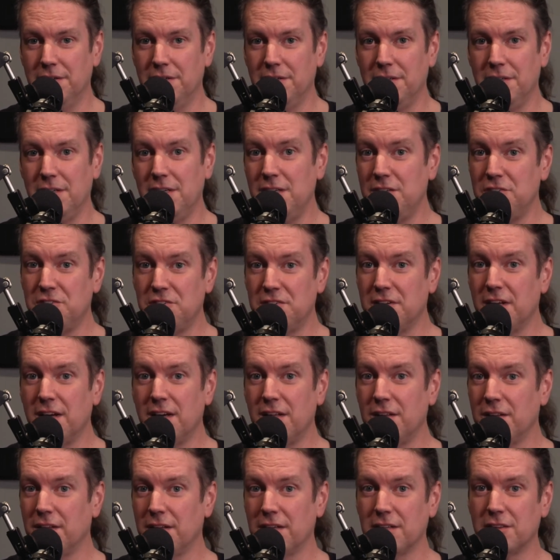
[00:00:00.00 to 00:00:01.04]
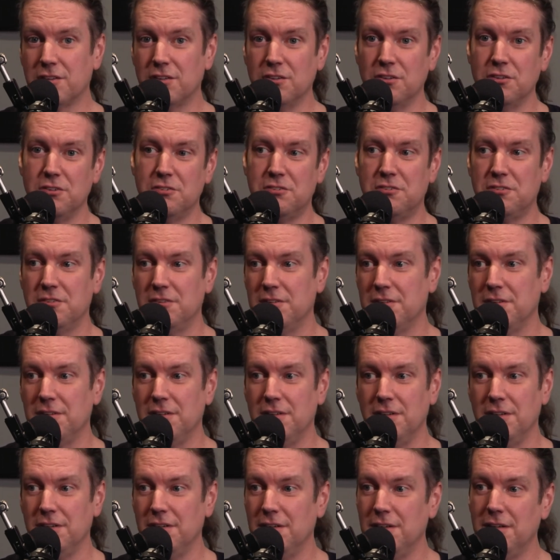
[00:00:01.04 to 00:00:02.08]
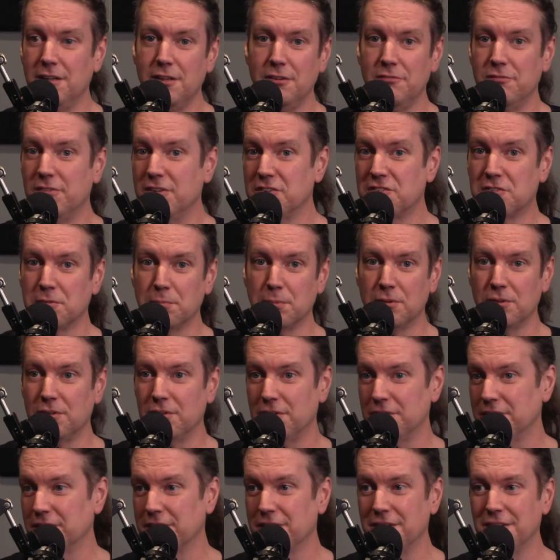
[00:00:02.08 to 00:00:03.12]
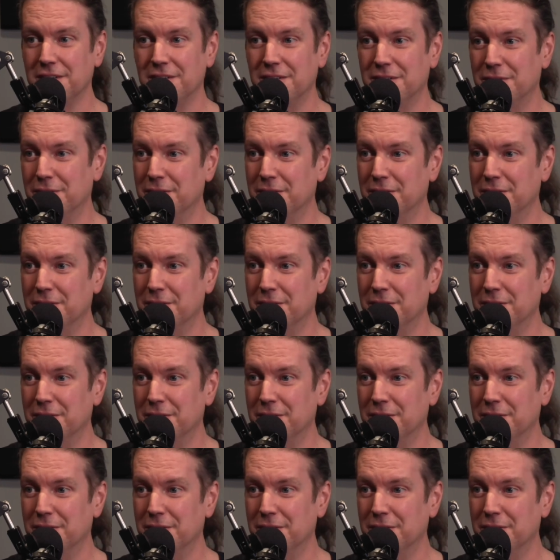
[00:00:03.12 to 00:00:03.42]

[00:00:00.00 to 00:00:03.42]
he's not like this invincible, you know,